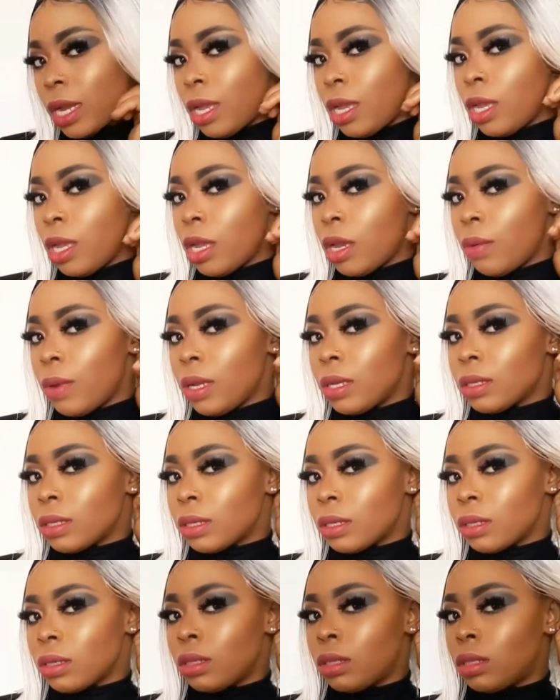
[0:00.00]
my
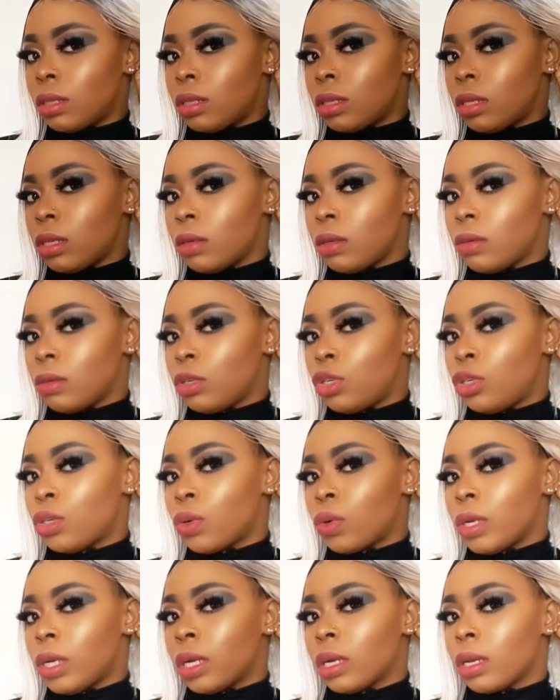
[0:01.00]
earrings are still
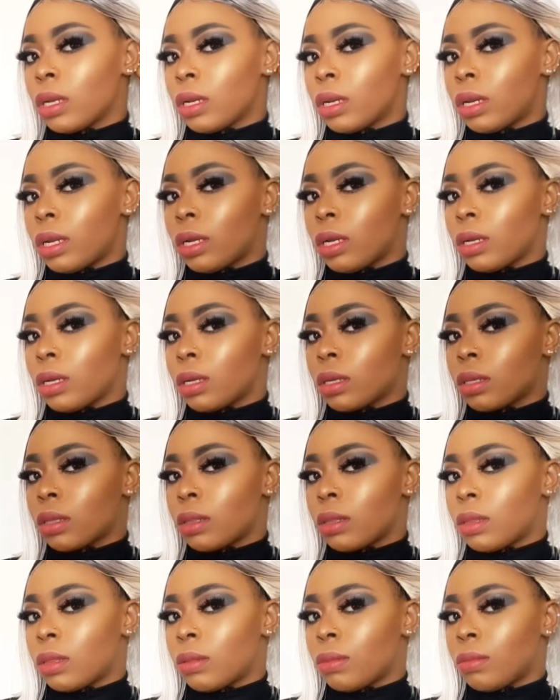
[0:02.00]
showing like
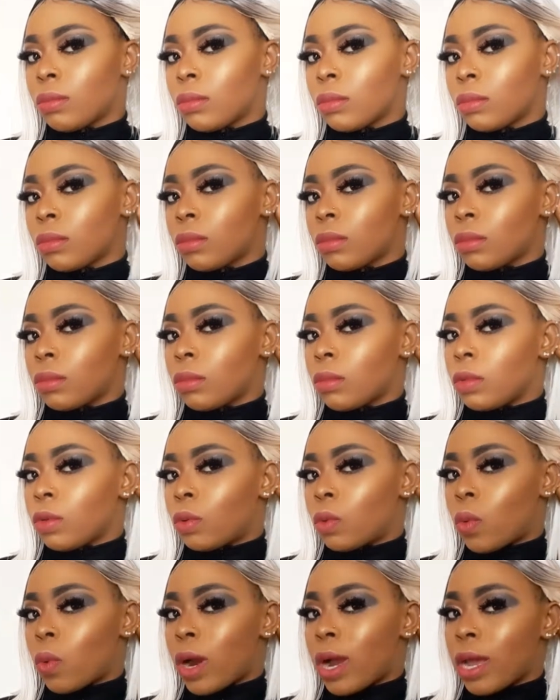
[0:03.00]

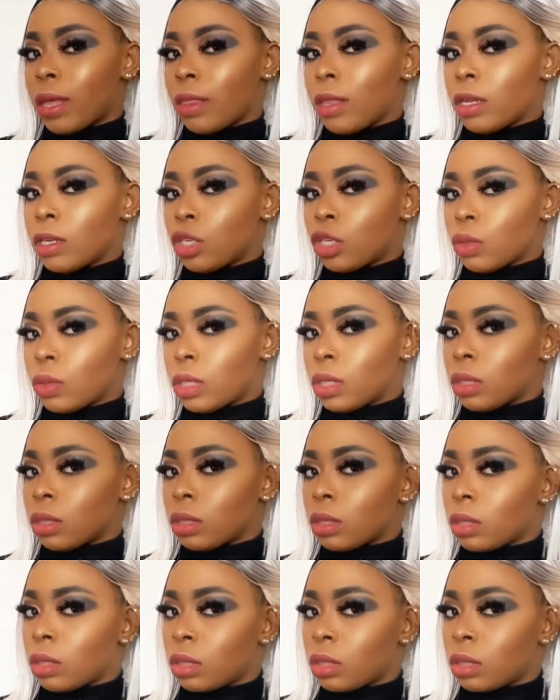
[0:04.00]
why are they showing